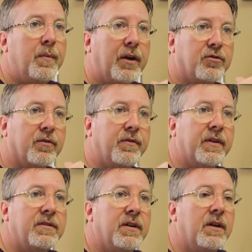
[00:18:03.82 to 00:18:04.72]
make sure it
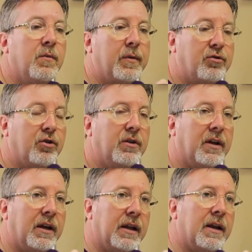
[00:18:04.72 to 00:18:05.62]
fits in, we make sure you
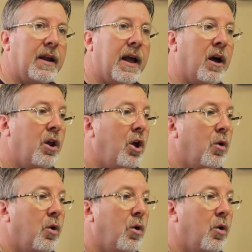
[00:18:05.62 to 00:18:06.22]
can take it in and out.